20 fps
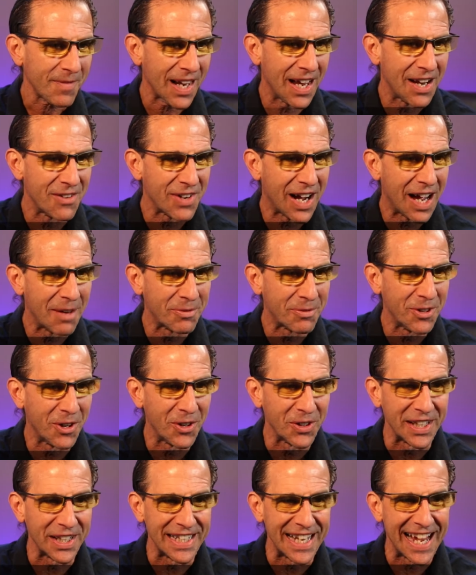Hey, Rob
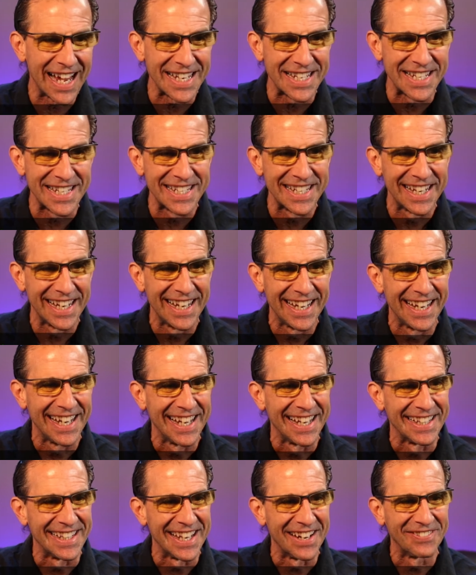Crowley, yes.
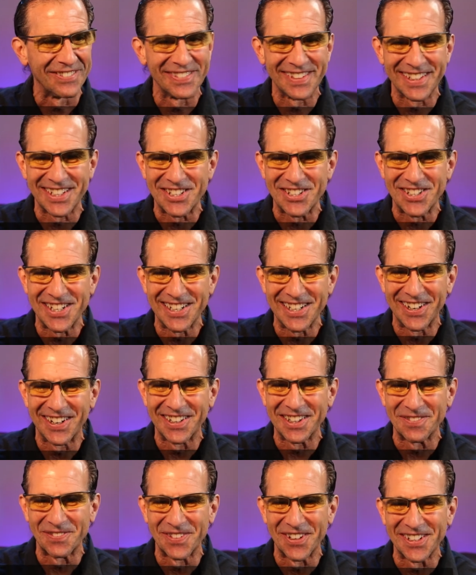Definitely cheat
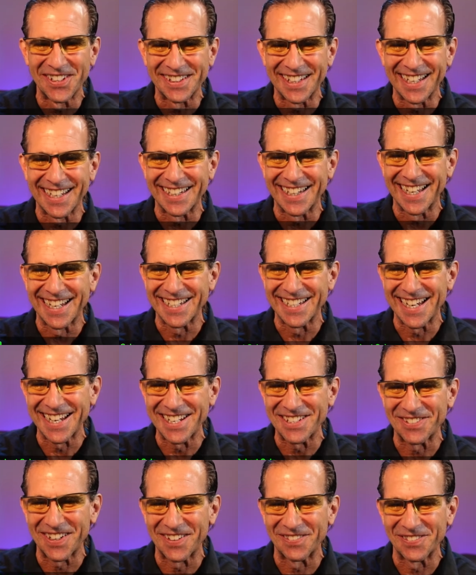on the birthday.
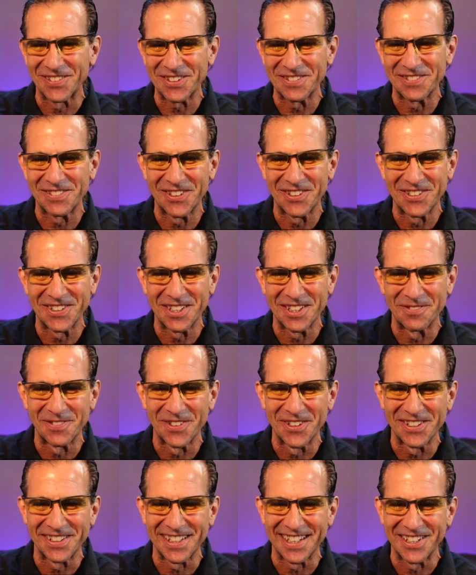Yes, Rob. I'm looking forward to the
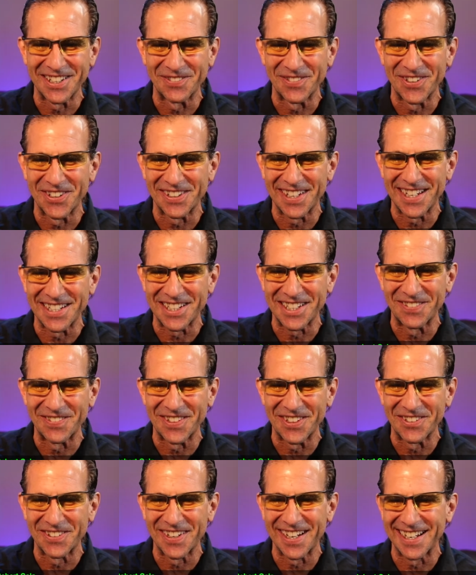birthday. Your birthday is going
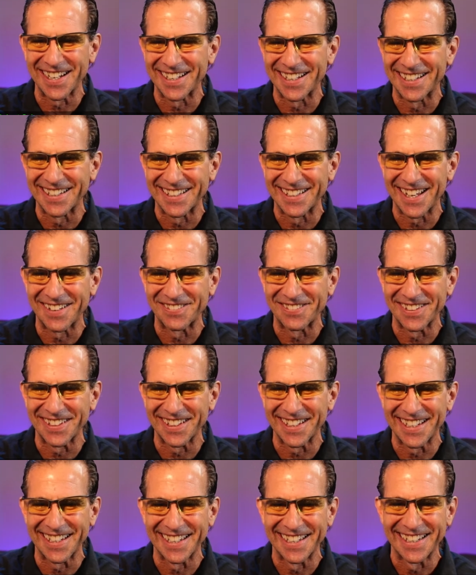to be great.
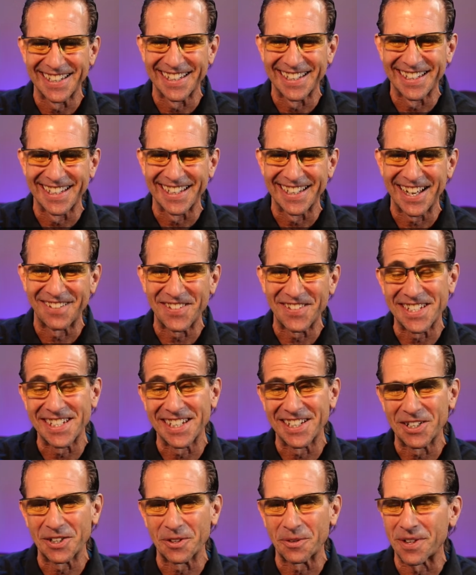Definitely. I haven't
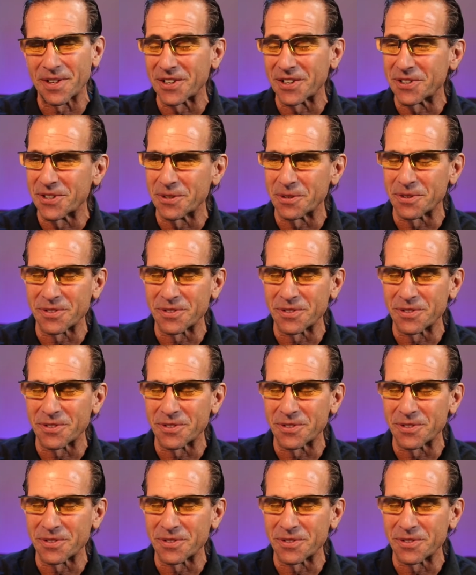seen you in a while, too.